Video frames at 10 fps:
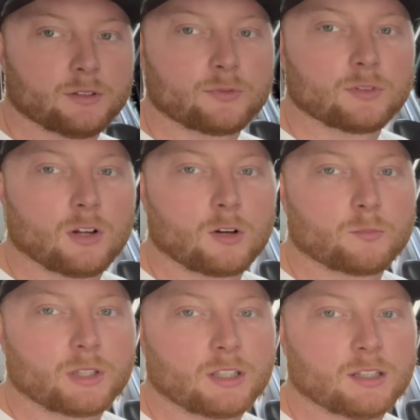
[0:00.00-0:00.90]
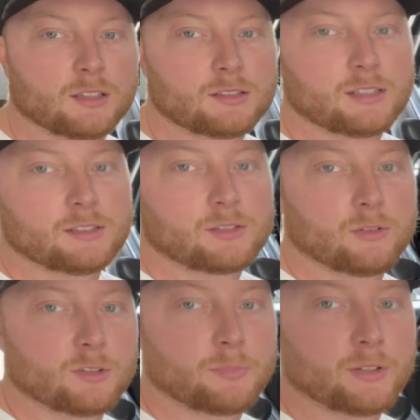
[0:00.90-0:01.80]
for long because he's
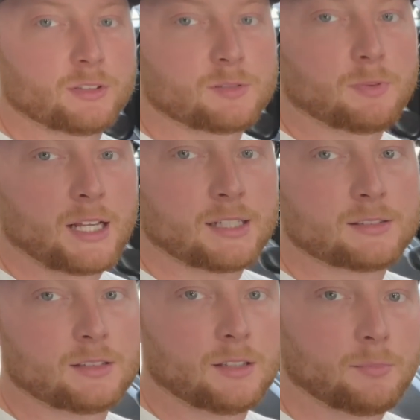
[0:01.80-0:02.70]
going to peel this plastic dip